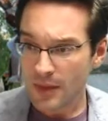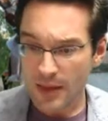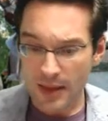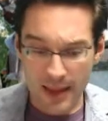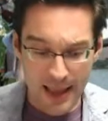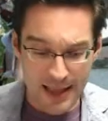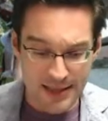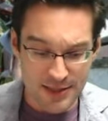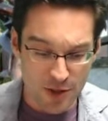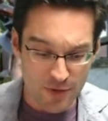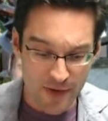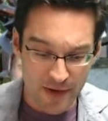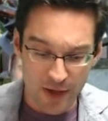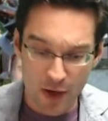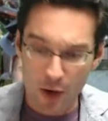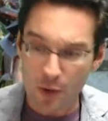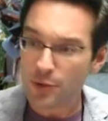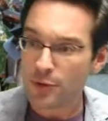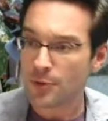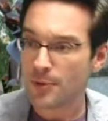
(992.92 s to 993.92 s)
And so if I
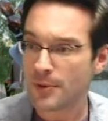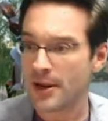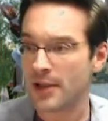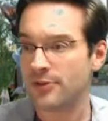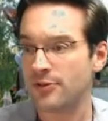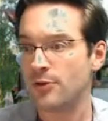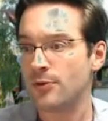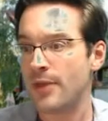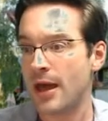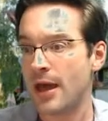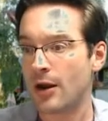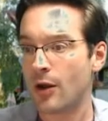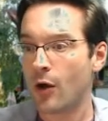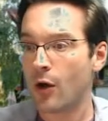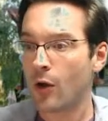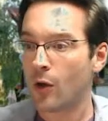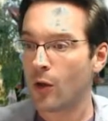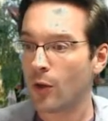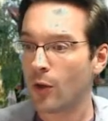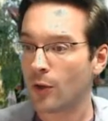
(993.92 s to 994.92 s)
go through and I do that
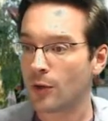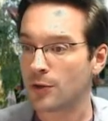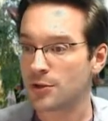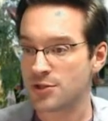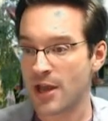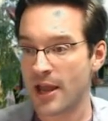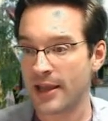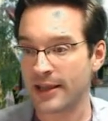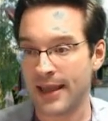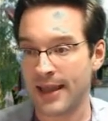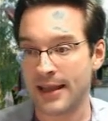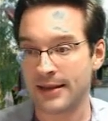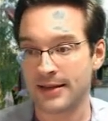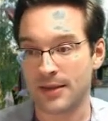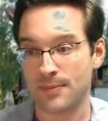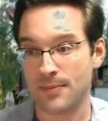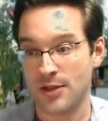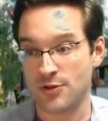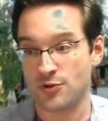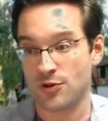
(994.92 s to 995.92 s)
whole
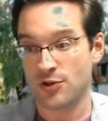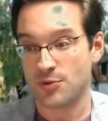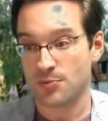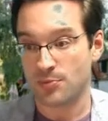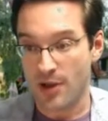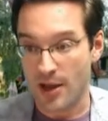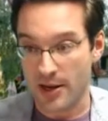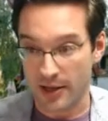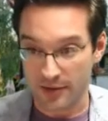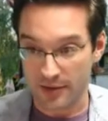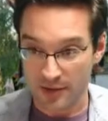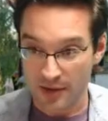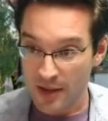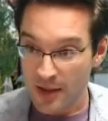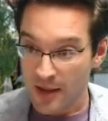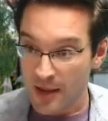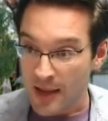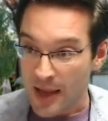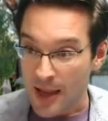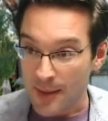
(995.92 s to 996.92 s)
gigantic matrix product,
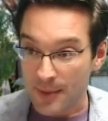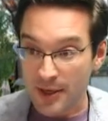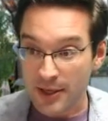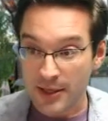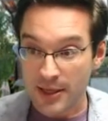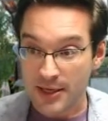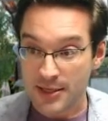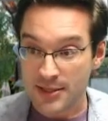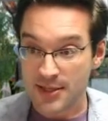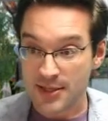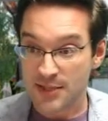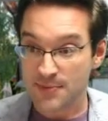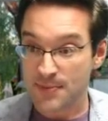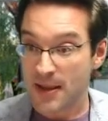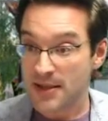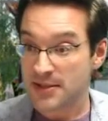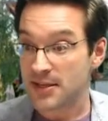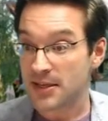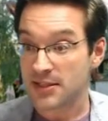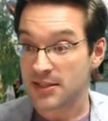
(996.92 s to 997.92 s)
I'm going to get a 6
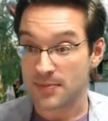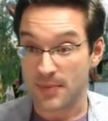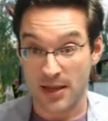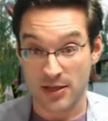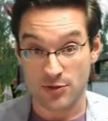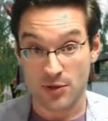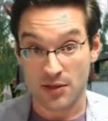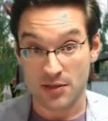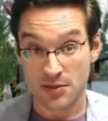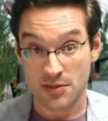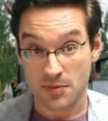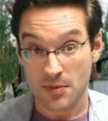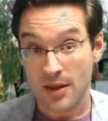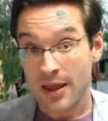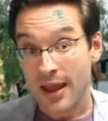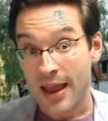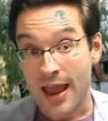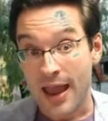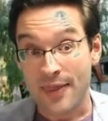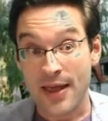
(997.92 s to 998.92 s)
by 6 matrix.
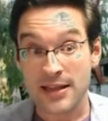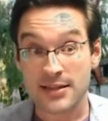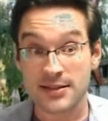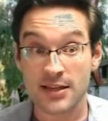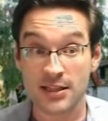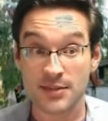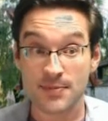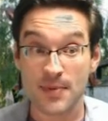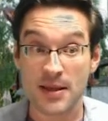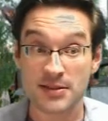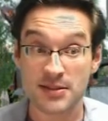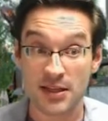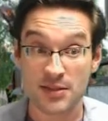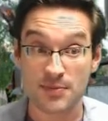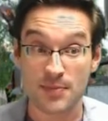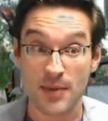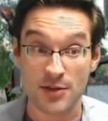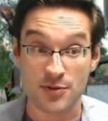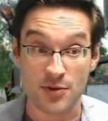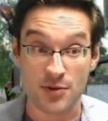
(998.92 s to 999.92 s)
And that 6 by 6
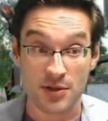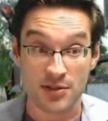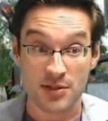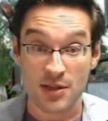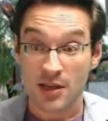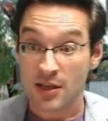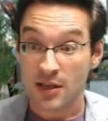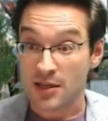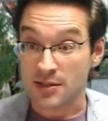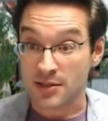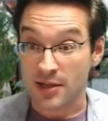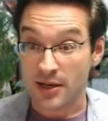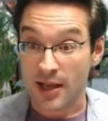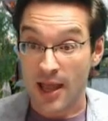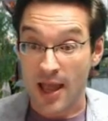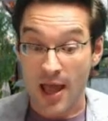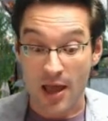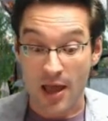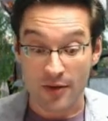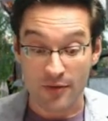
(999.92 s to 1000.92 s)
matrix is going to
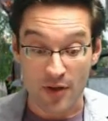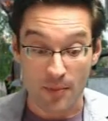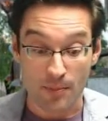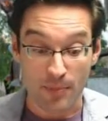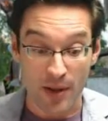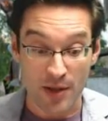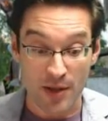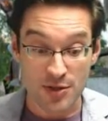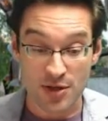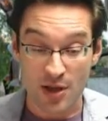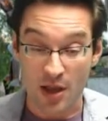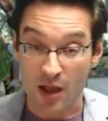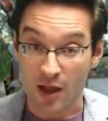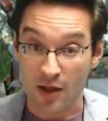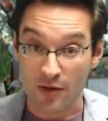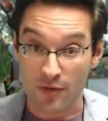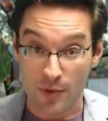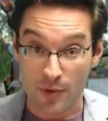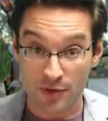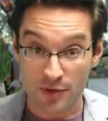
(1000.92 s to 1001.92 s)
have a bunch
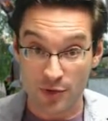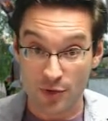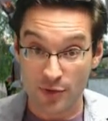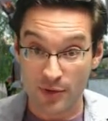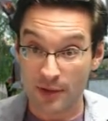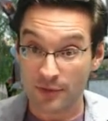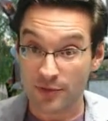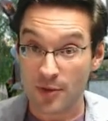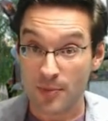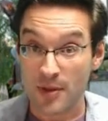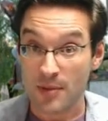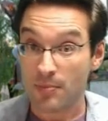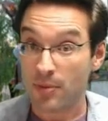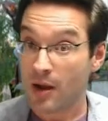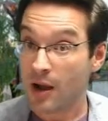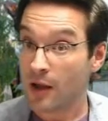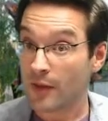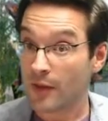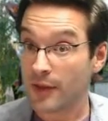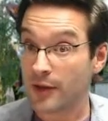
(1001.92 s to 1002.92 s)
of what turn out to be
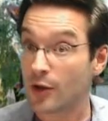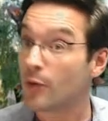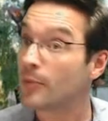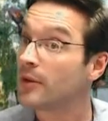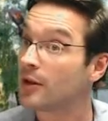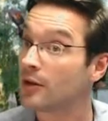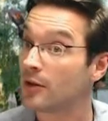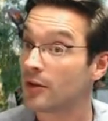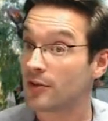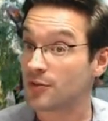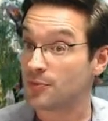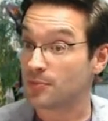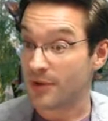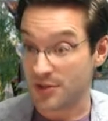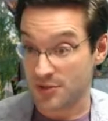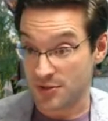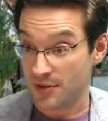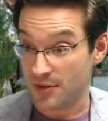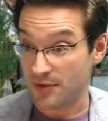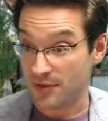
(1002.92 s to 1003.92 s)
polynomial
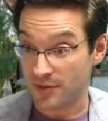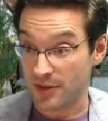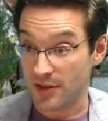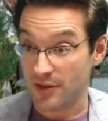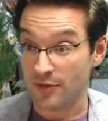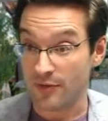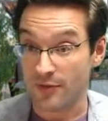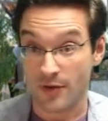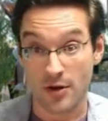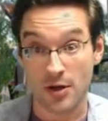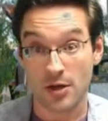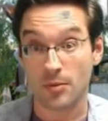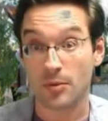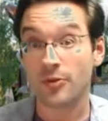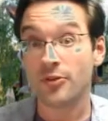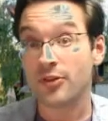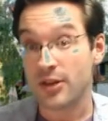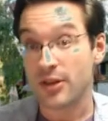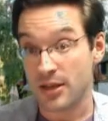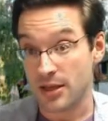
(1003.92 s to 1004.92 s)
expressions in the variable
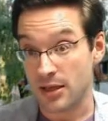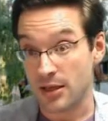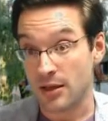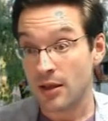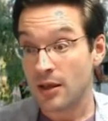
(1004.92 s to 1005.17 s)
t